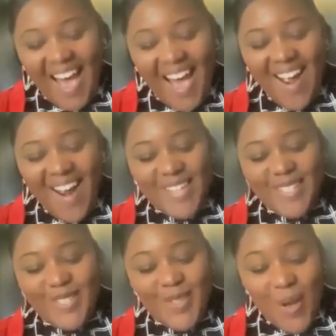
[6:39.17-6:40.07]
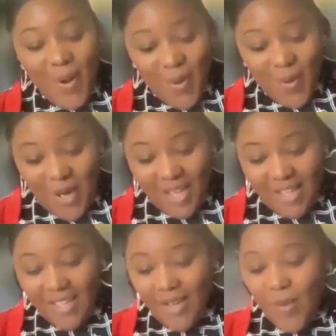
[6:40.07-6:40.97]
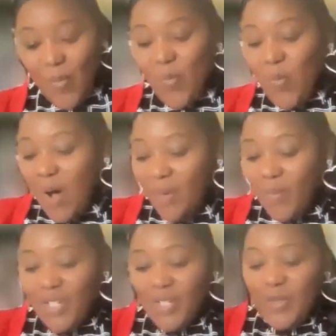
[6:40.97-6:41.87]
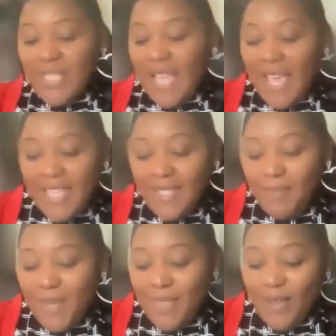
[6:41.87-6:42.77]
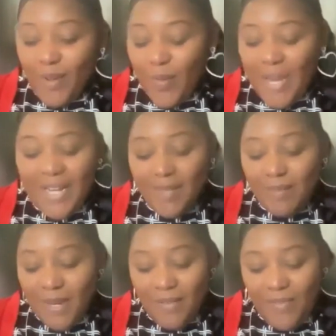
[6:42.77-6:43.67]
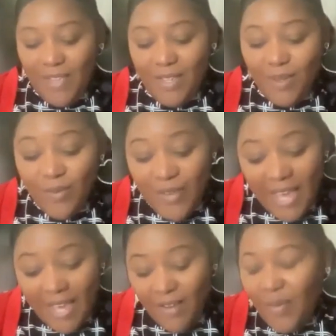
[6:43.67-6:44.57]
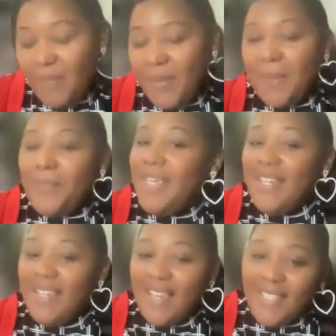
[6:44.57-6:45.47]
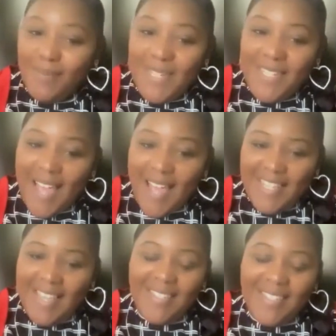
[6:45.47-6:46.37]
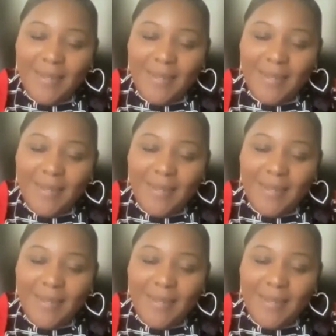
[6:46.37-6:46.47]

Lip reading: All right. So what would you say has been the greatest benefit you've gained from competing in speech contests?